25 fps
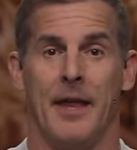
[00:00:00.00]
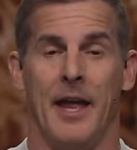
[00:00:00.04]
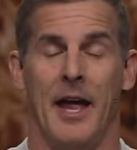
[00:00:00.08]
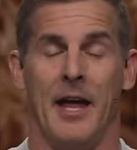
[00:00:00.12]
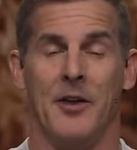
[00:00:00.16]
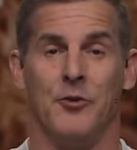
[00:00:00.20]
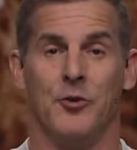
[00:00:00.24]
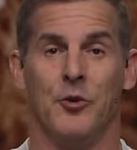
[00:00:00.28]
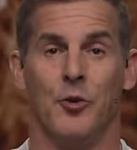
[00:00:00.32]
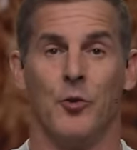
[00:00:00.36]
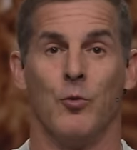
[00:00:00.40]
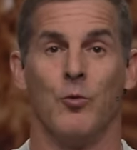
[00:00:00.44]

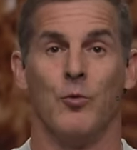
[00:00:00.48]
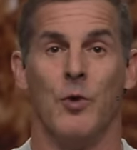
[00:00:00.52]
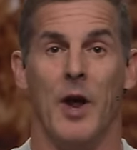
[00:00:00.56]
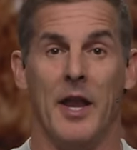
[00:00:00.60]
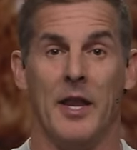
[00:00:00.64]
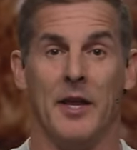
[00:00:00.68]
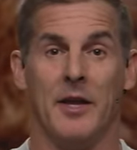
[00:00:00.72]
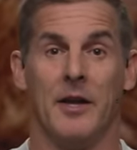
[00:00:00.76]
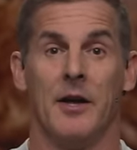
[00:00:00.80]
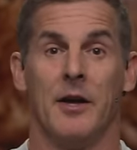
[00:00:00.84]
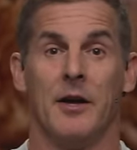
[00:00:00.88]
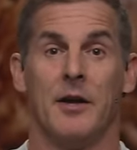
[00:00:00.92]
and you're
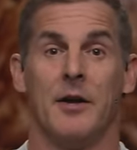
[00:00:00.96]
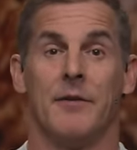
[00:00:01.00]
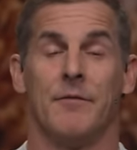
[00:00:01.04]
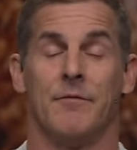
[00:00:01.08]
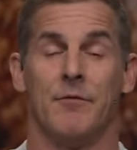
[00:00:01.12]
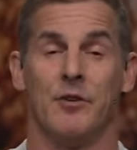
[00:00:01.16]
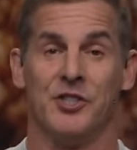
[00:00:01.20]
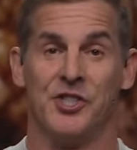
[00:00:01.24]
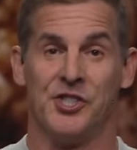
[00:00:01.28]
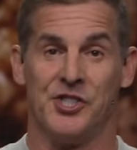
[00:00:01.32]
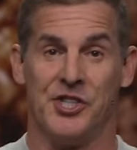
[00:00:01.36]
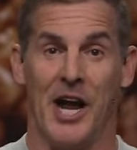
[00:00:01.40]
ready
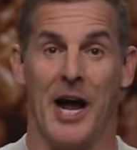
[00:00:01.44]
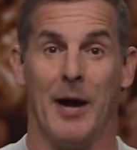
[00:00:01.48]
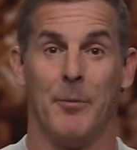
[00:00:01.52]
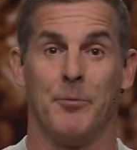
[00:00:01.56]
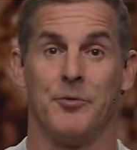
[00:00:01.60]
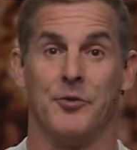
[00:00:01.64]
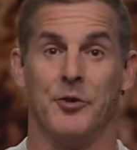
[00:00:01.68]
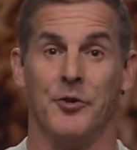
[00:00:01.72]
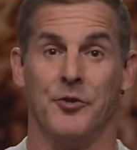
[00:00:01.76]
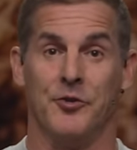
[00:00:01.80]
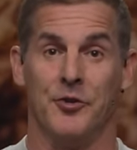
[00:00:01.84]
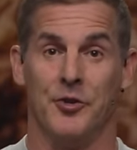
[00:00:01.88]
for
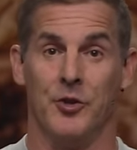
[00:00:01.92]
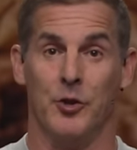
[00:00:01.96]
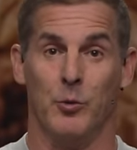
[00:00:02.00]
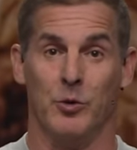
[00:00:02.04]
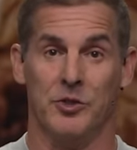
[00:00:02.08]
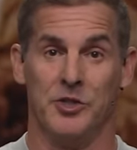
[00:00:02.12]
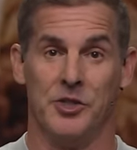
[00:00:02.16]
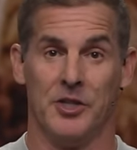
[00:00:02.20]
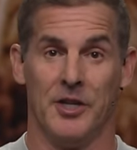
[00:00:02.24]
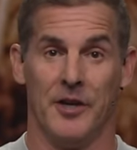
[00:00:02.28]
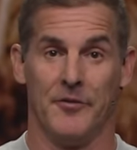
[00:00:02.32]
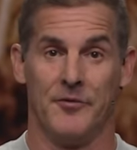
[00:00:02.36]
chapter two.
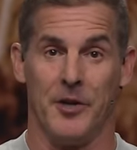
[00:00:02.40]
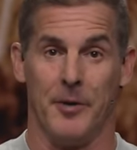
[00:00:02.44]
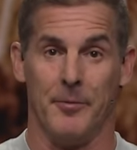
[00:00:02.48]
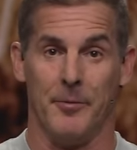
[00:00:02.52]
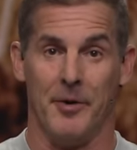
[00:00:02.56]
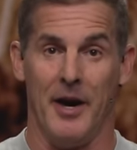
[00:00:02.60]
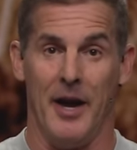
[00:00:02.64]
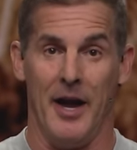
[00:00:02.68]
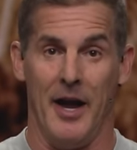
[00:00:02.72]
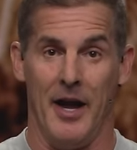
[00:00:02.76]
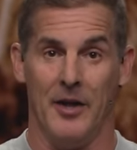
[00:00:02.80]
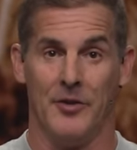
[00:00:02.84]
Would you lift up
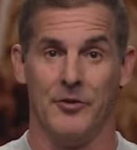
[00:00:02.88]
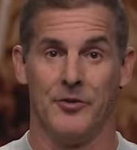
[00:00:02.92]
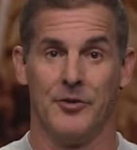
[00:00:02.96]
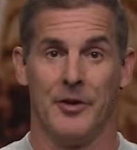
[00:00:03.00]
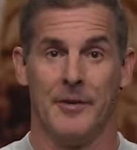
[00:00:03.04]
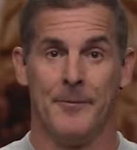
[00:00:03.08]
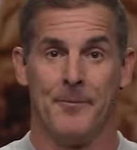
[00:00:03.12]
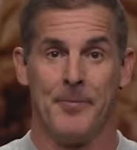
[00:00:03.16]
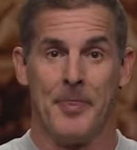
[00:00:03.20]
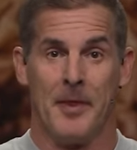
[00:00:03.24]
your hands?